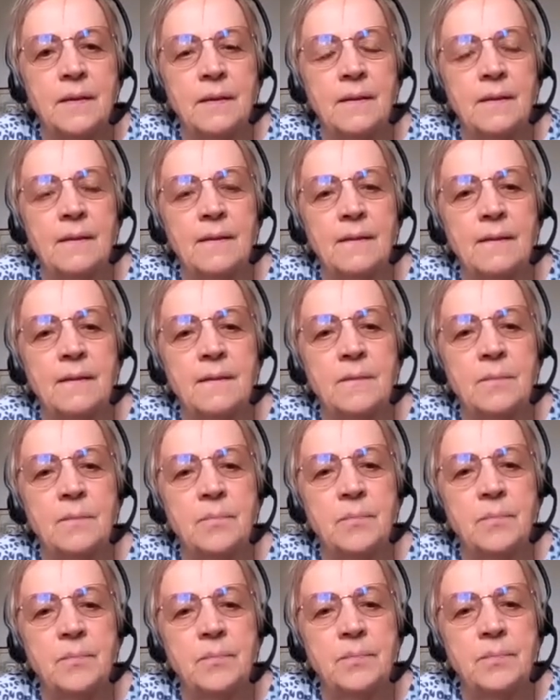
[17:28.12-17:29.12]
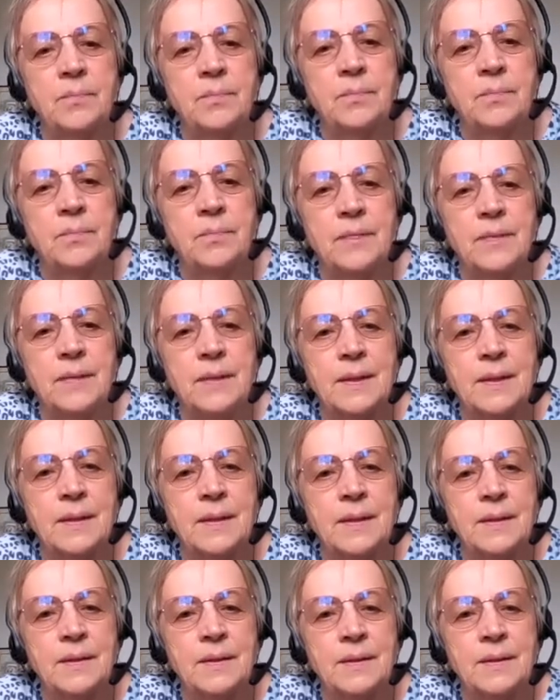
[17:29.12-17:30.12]

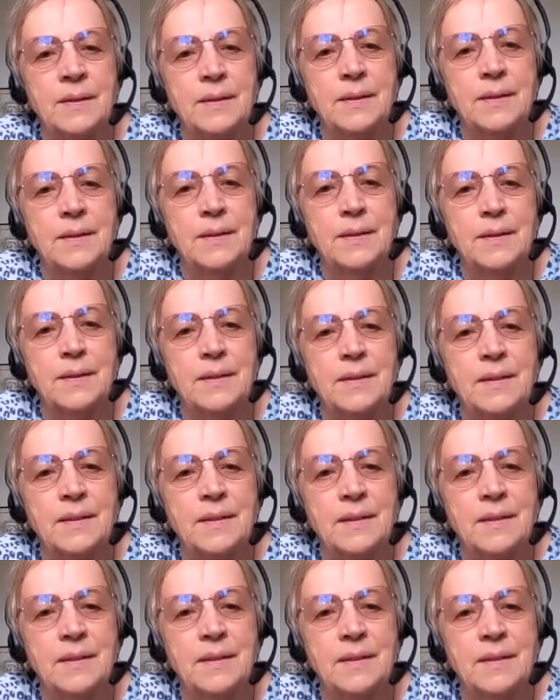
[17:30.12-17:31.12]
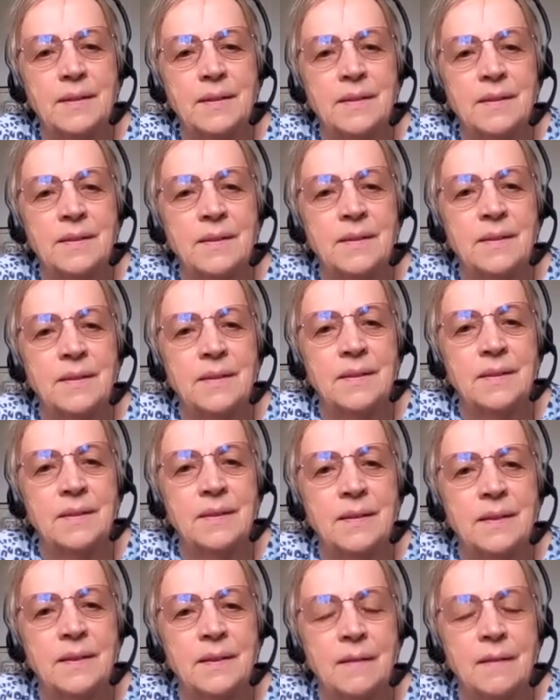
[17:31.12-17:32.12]

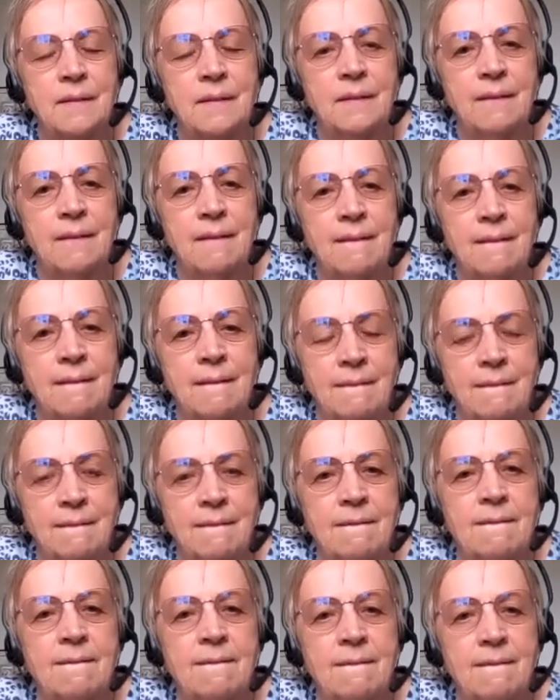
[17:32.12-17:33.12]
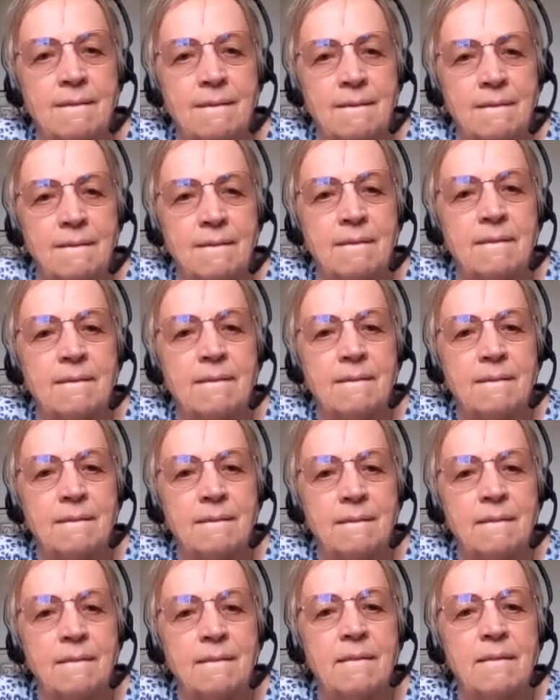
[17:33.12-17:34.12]

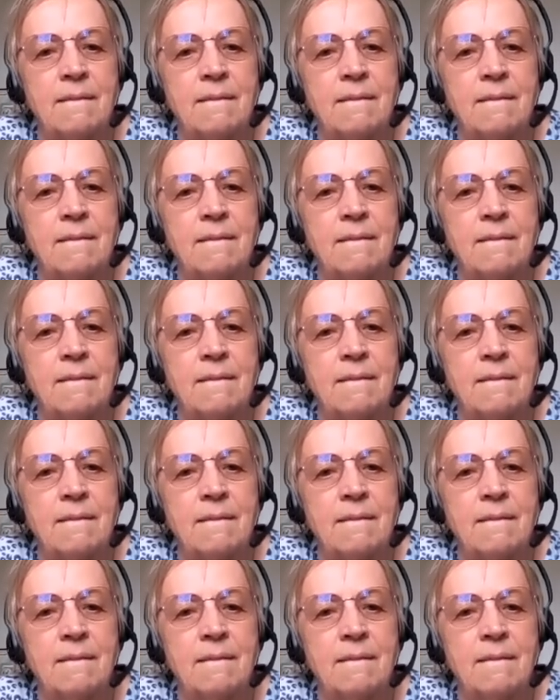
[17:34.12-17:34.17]
(silent)